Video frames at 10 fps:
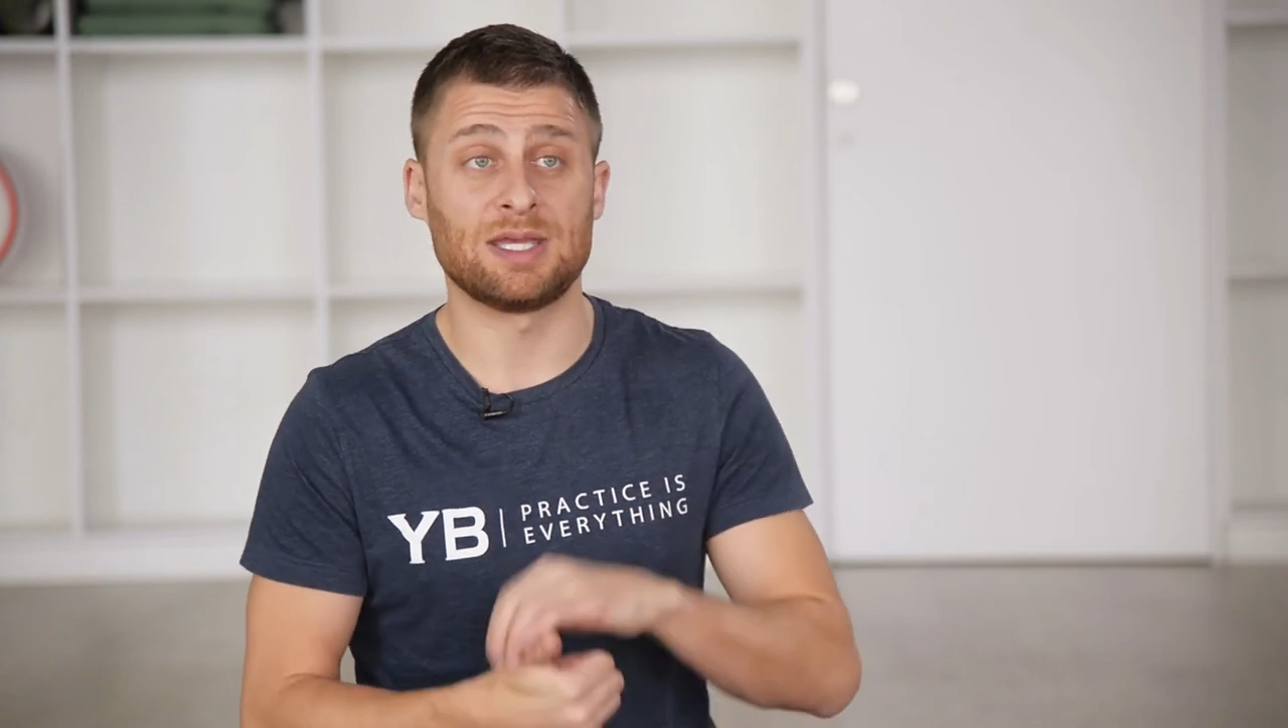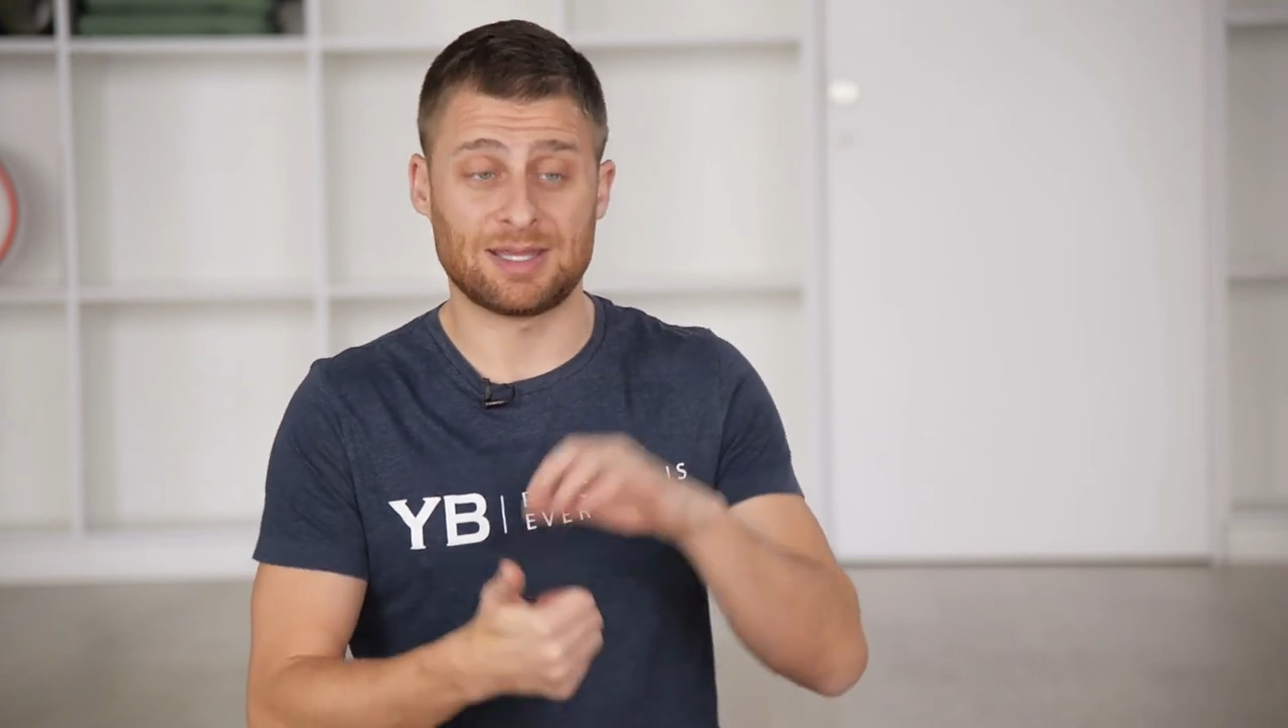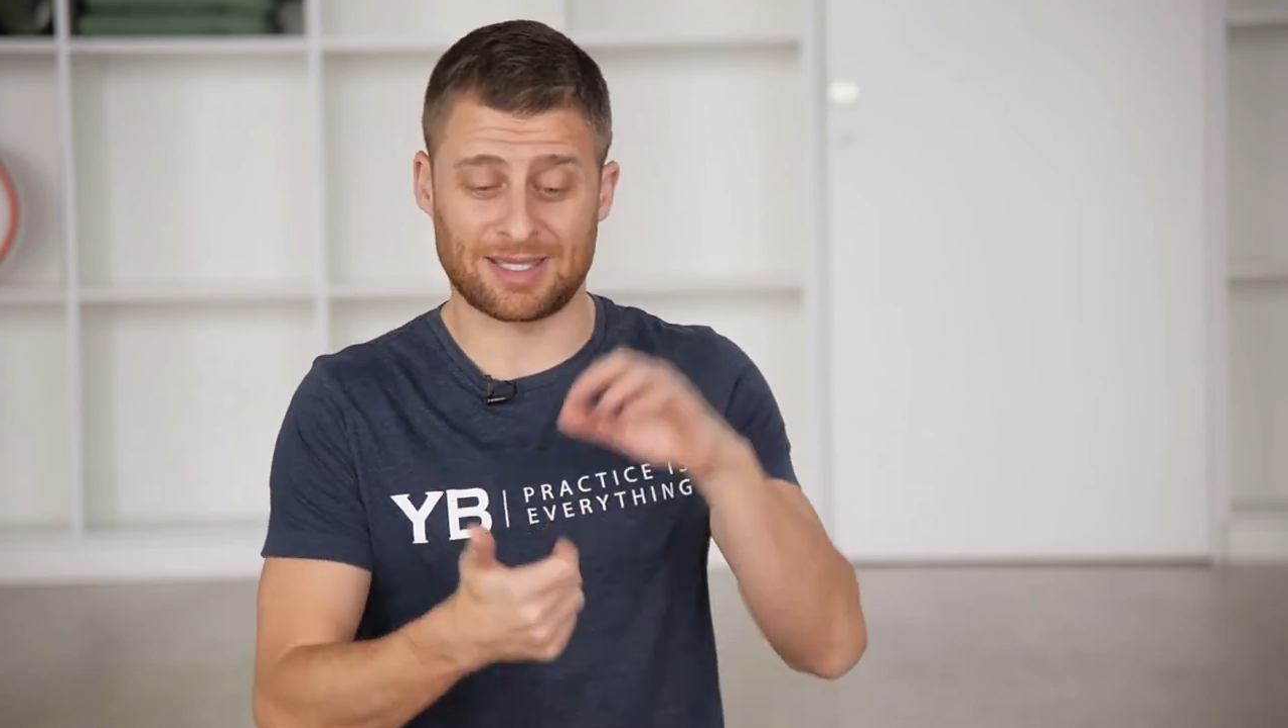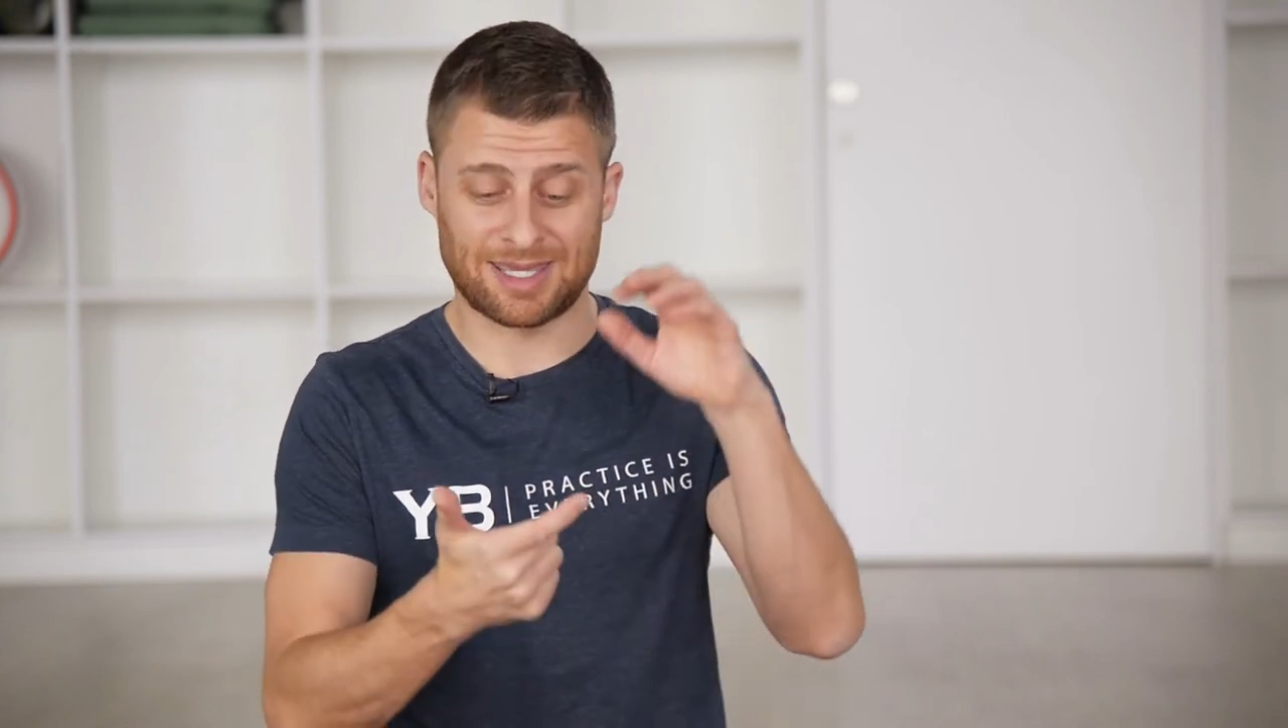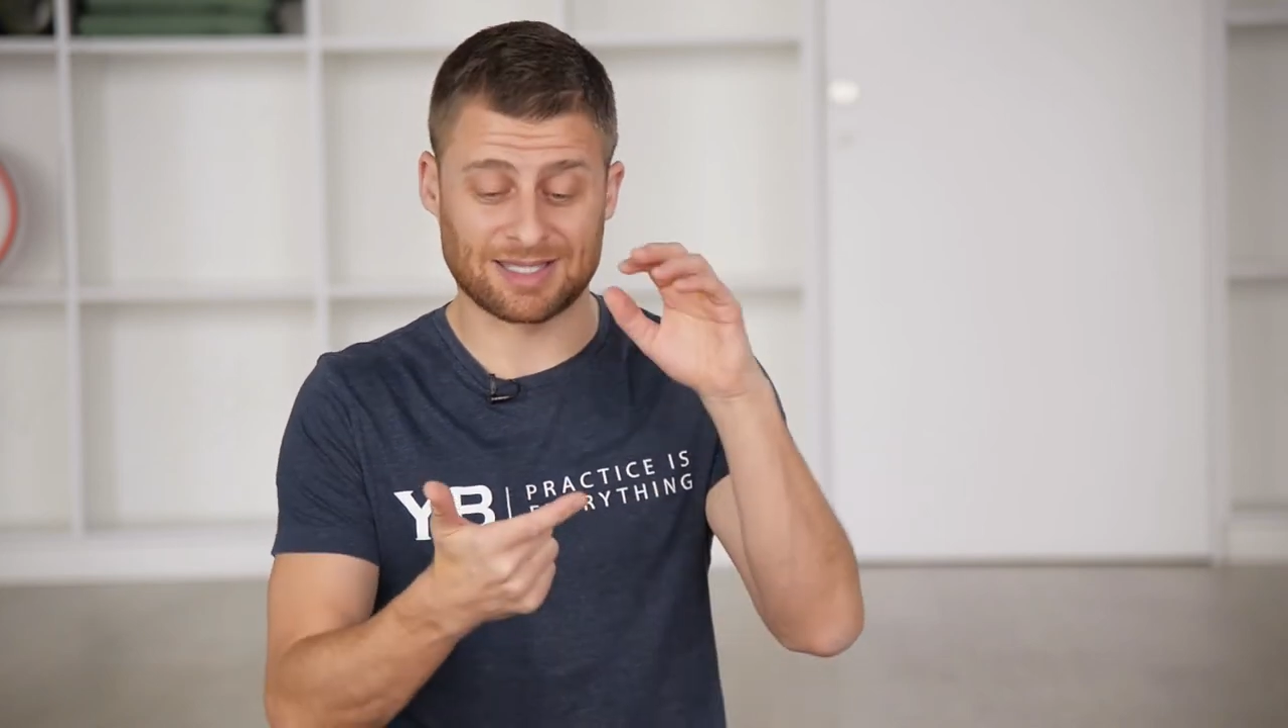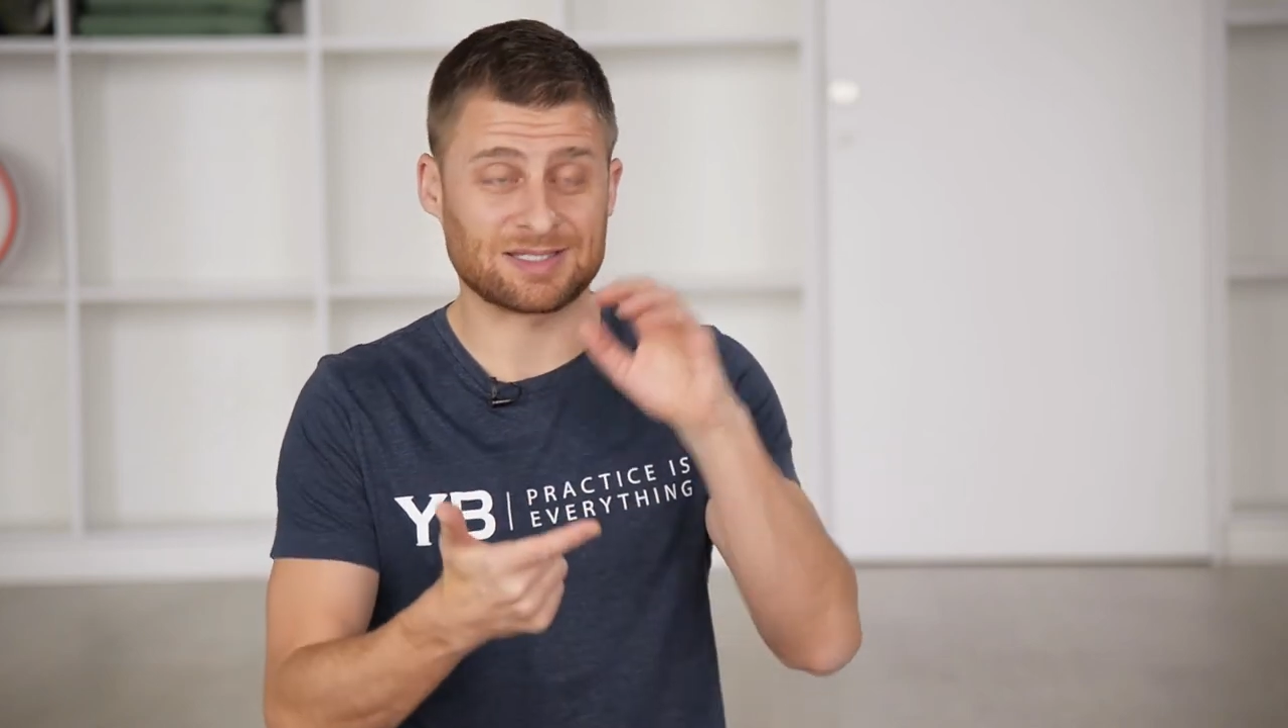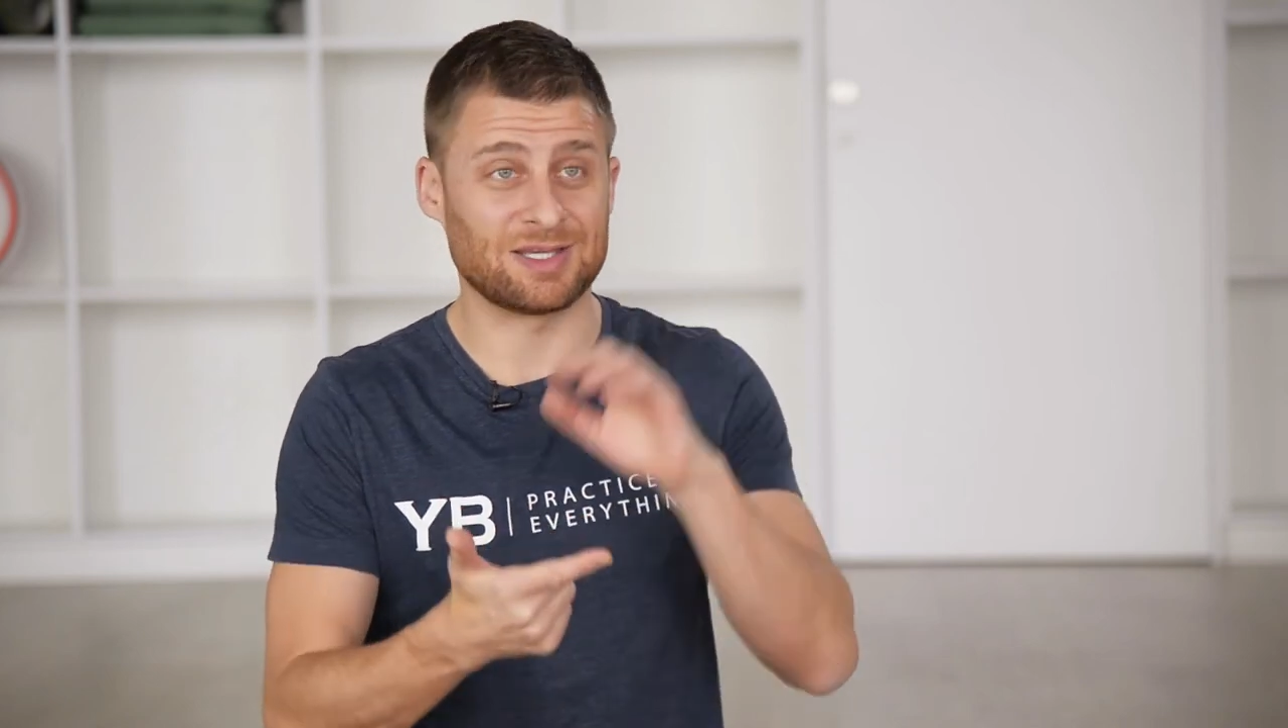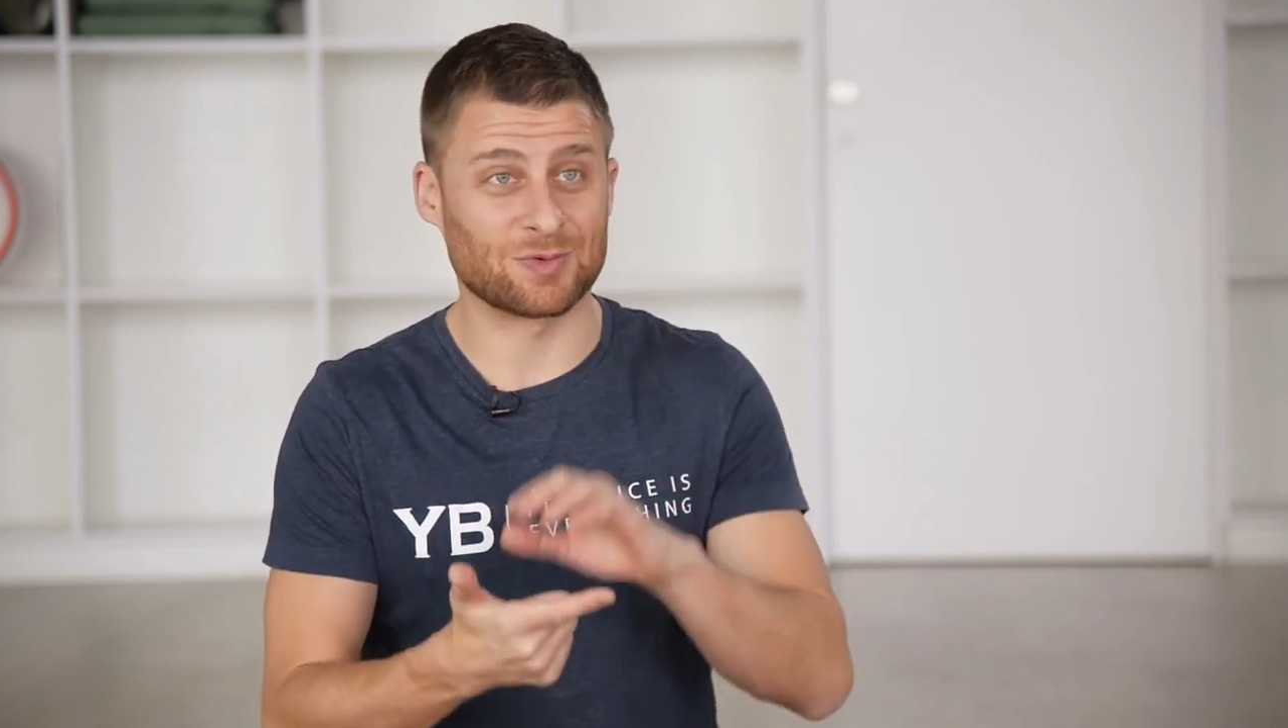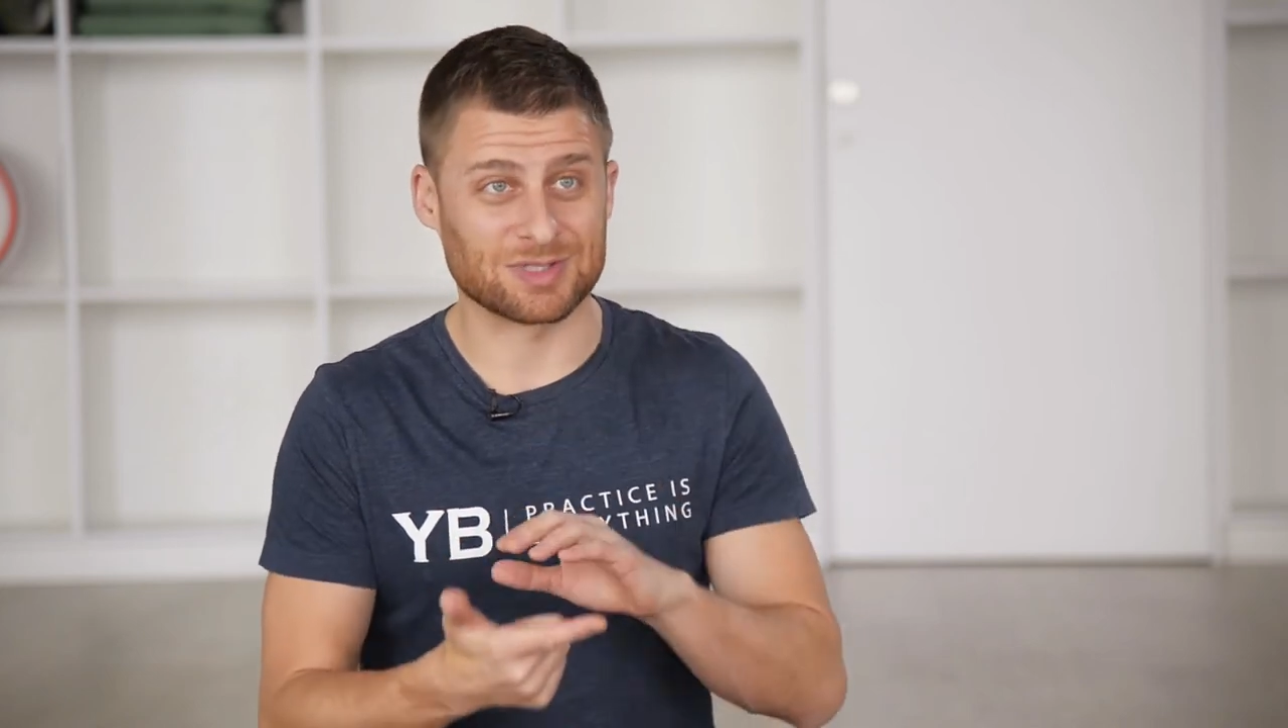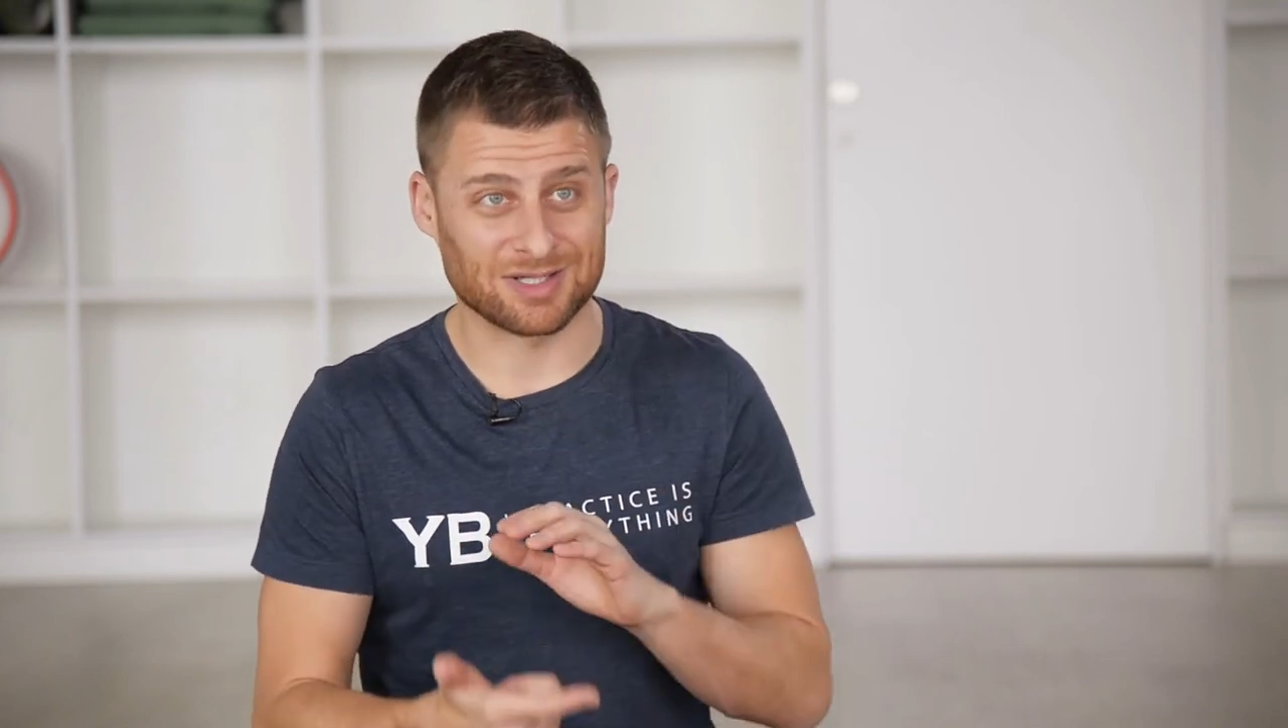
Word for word: They can't sequence